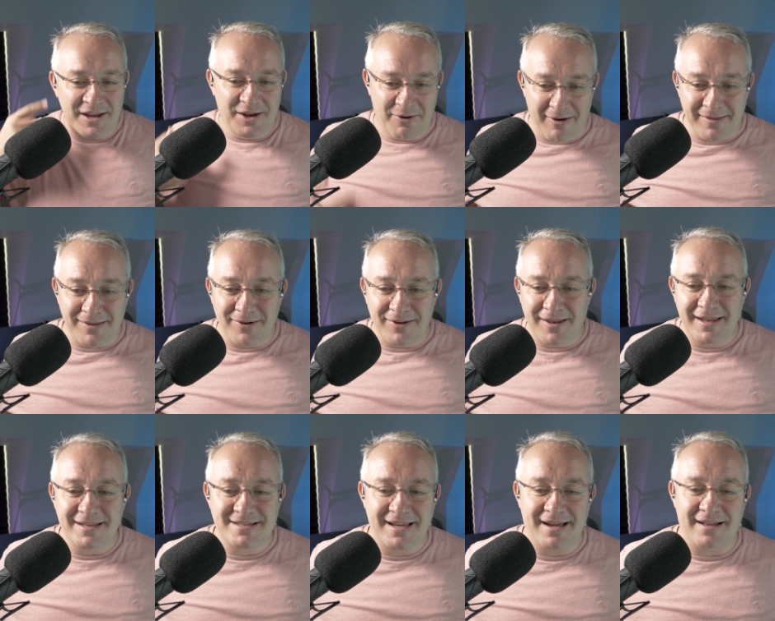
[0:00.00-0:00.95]
You're either going to
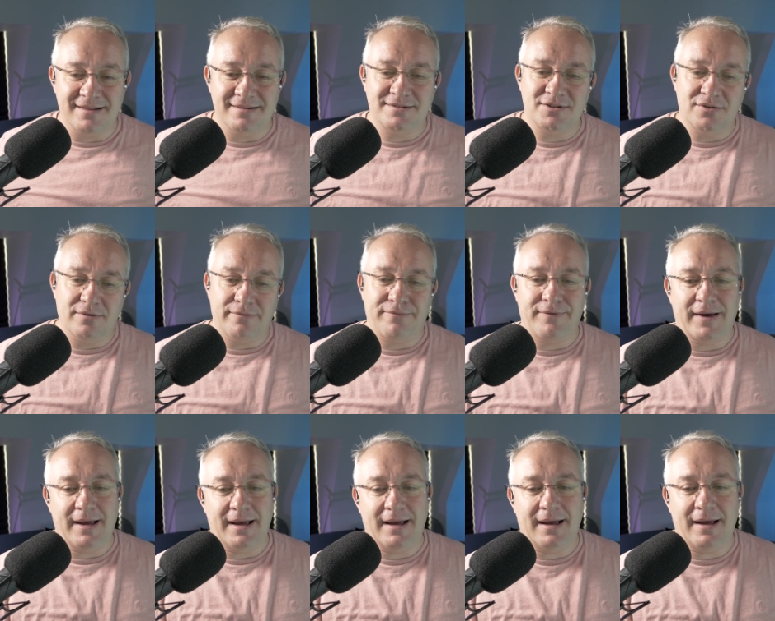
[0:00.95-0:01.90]
need to get sort of
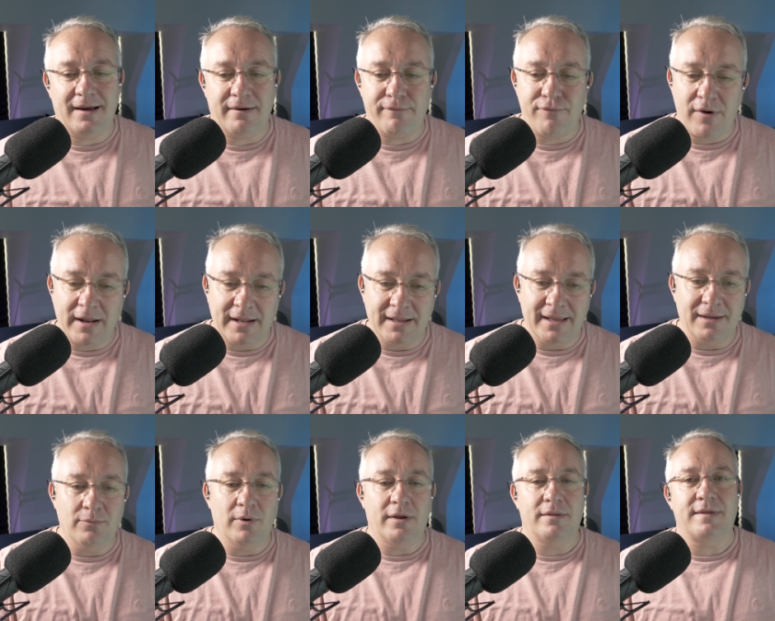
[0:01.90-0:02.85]
uh,
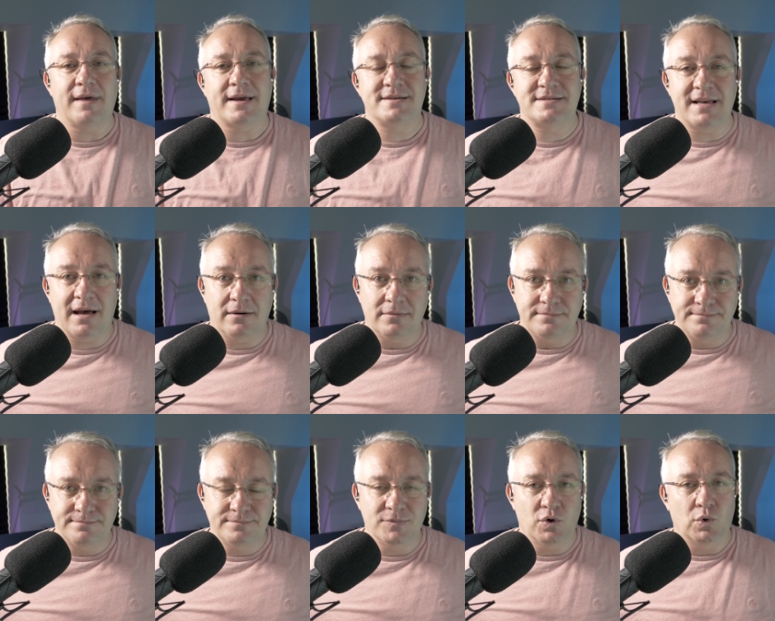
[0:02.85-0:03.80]
friendly with Excel
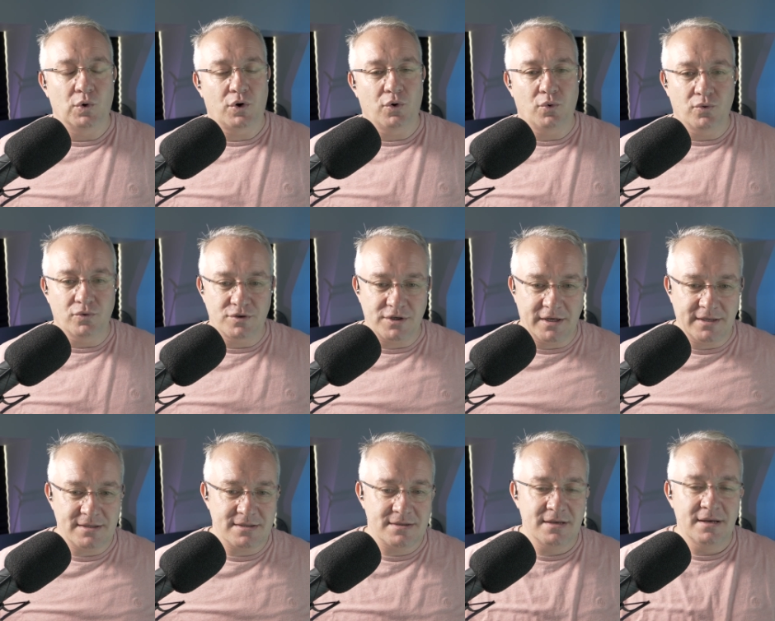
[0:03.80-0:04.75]
or Google
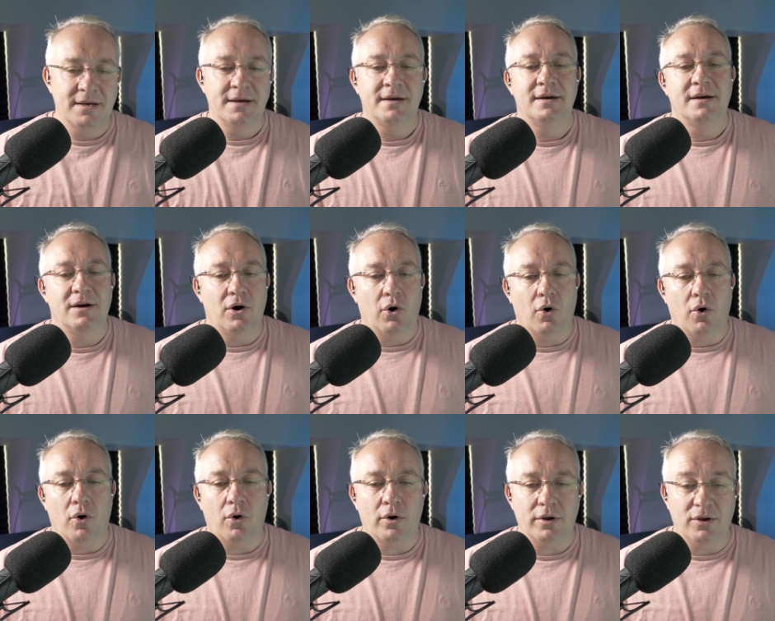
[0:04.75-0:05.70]
Sheets,
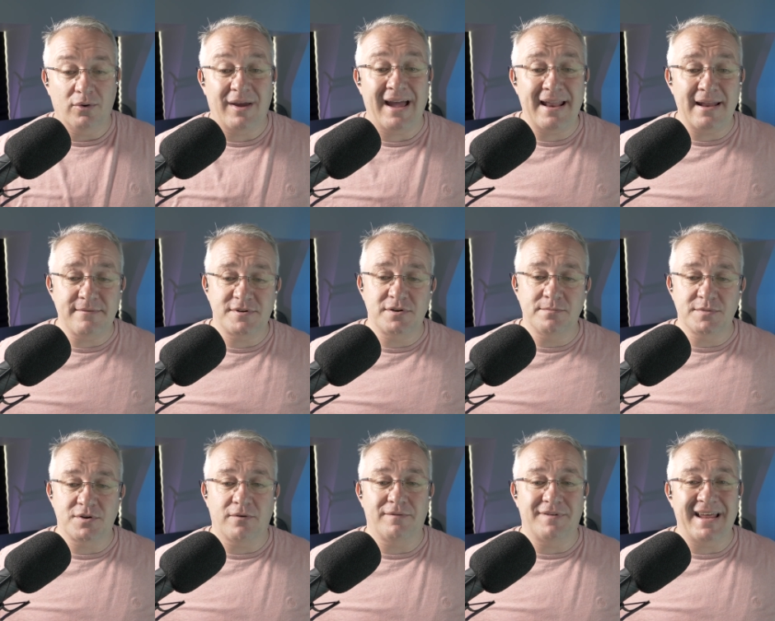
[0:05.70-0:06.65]
or you can have some
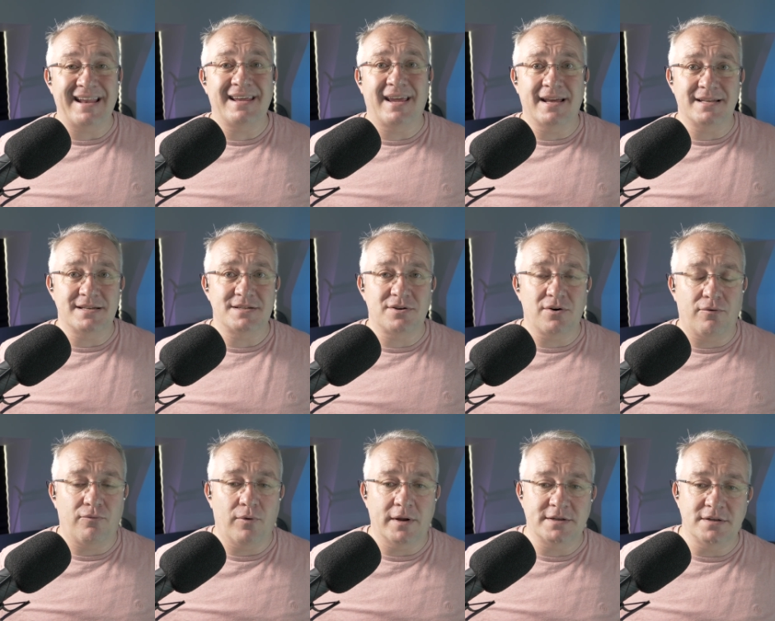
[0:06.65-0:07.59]
sort of dedicated
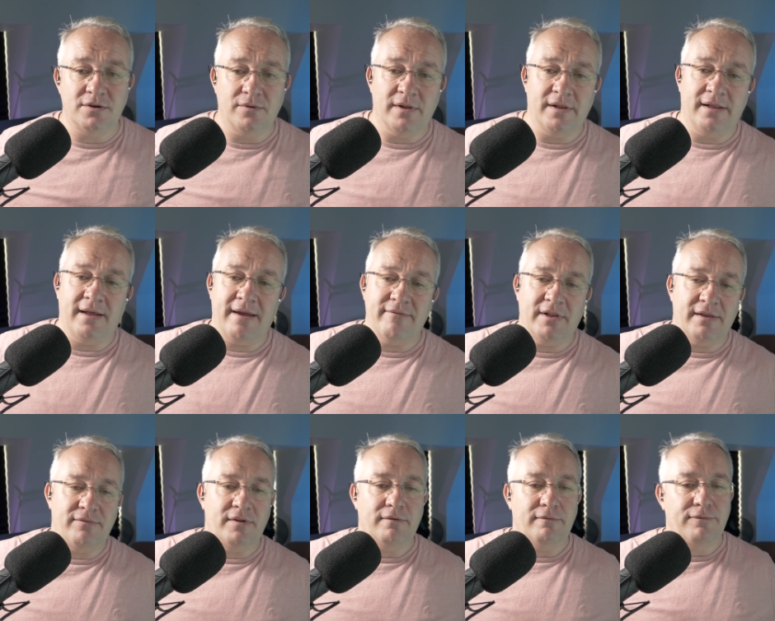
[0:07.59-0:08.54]
software to do the heavy
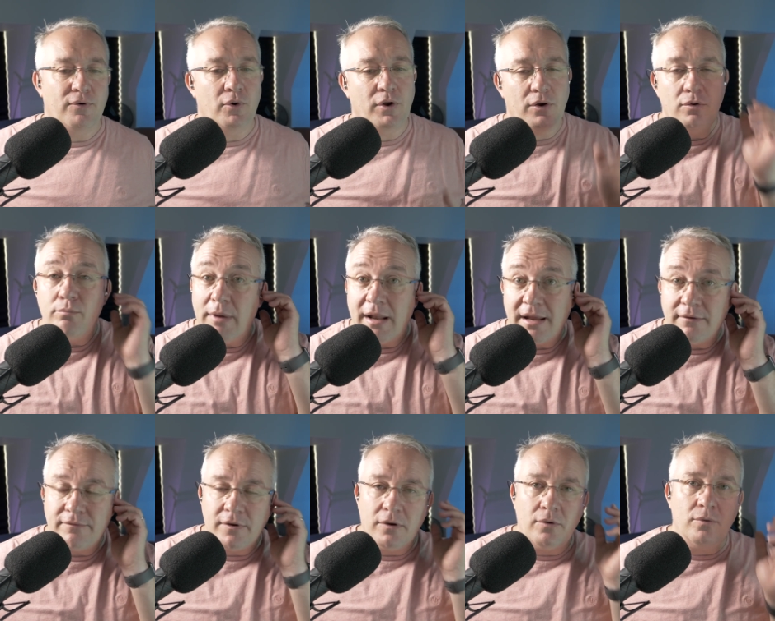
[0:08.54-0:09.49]
lifting for you. Many
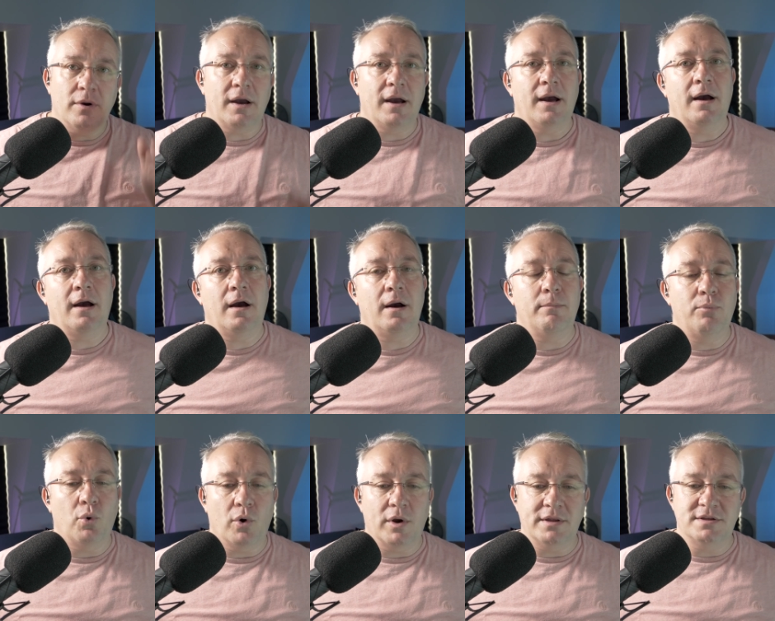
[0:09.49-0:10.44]
of you uh,
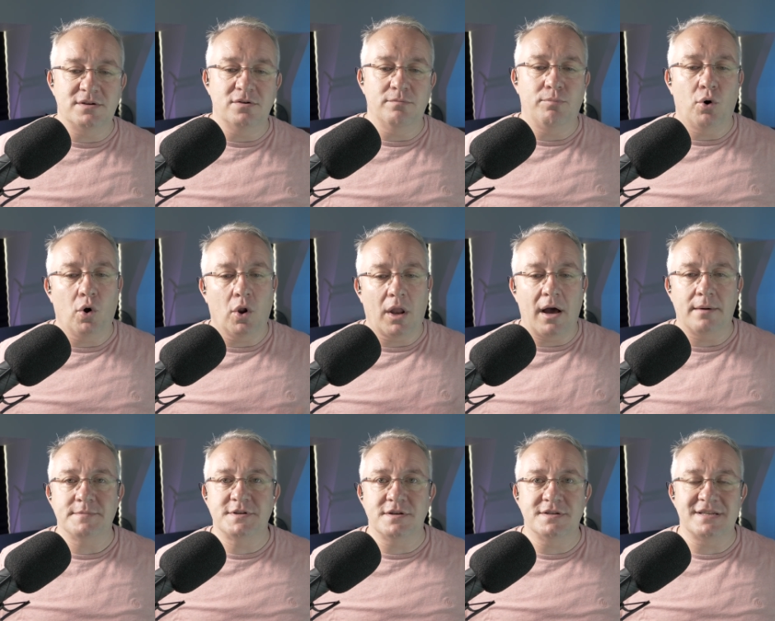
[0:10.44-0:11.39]
bought into Paul
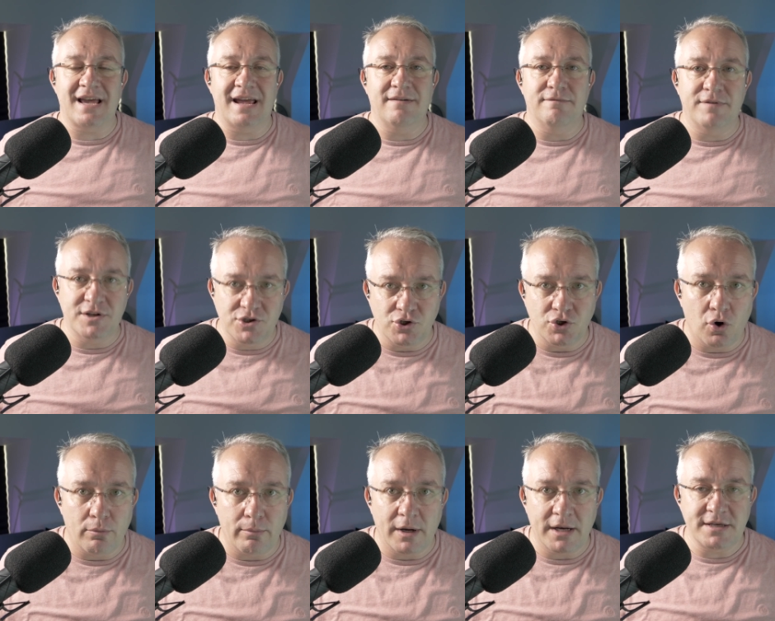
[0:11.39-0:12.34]
Armson's Envision
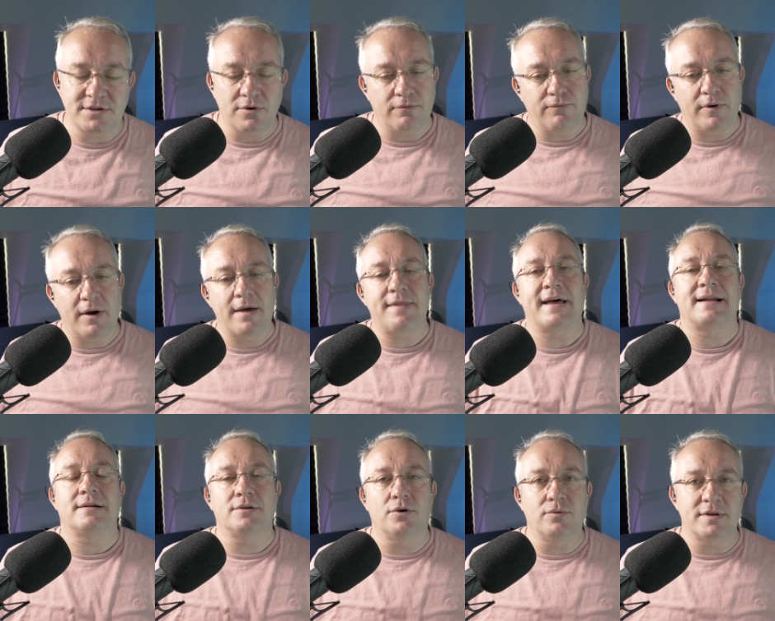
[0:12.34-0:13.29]
Your Money software.
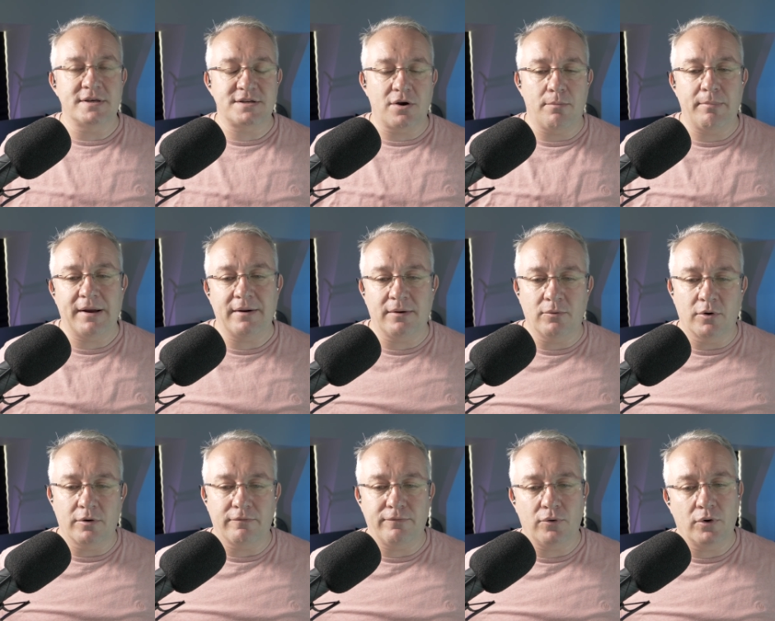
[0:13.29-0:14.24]
That'll do this compounding
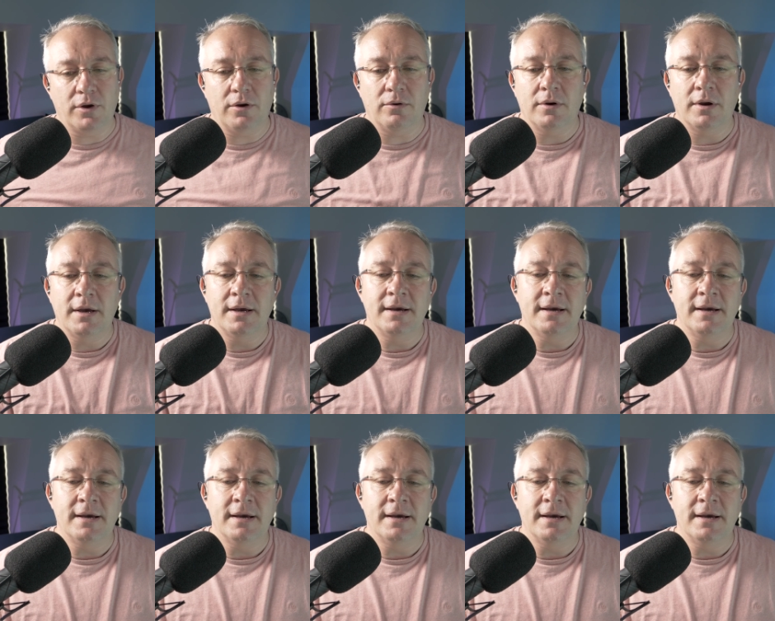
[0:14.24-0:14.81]
work for you.